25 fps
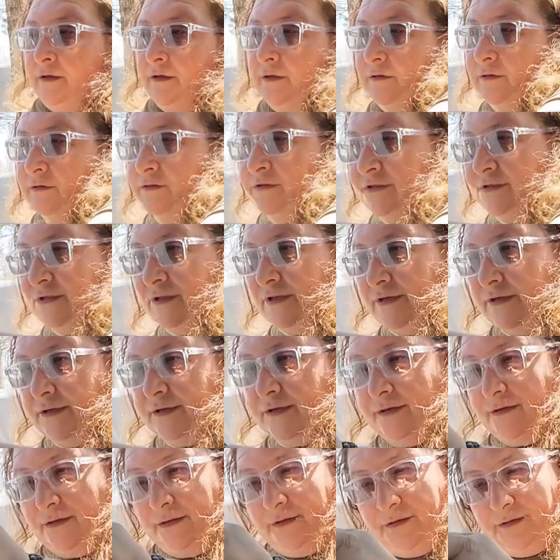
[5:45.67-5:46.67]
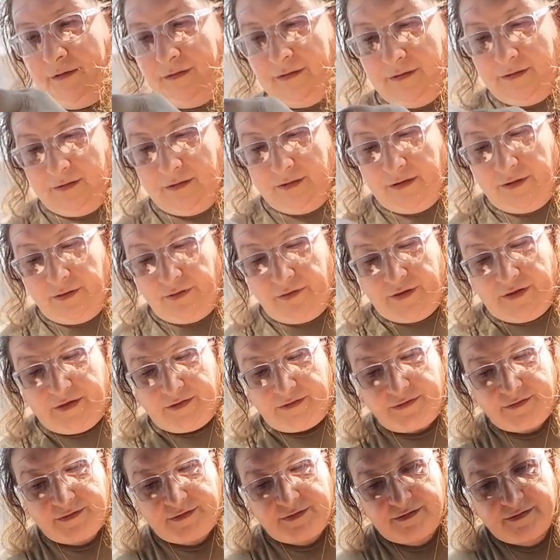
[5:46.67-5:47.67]
Looks like
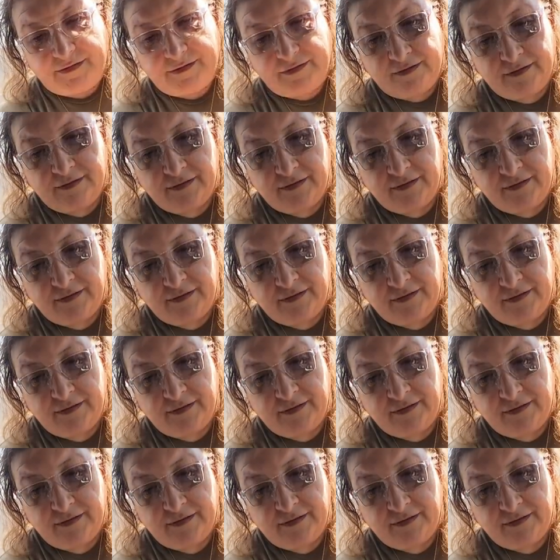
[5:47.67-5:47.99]
this.